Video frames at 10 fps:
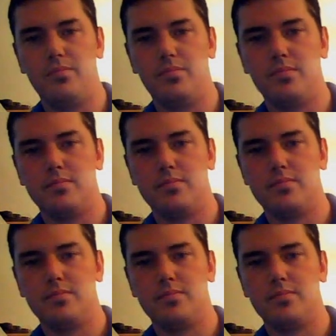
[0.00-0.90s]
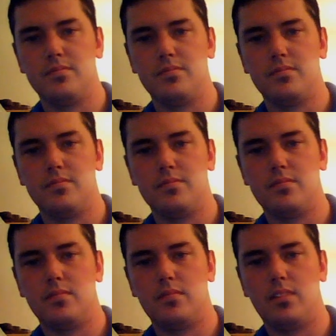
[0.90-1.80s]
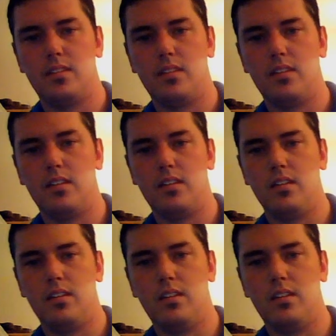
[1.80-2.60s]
(no one is talking)